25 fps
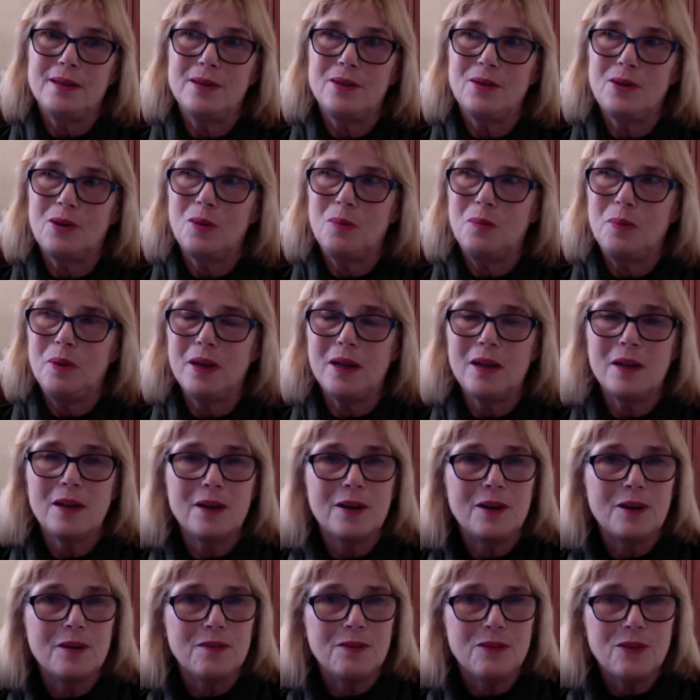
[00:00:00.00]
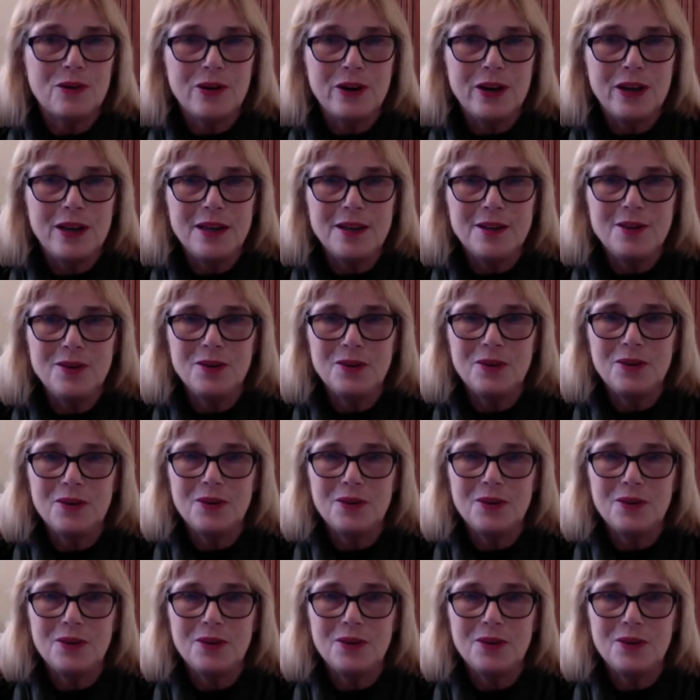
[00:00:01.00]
You could be clairvoyant.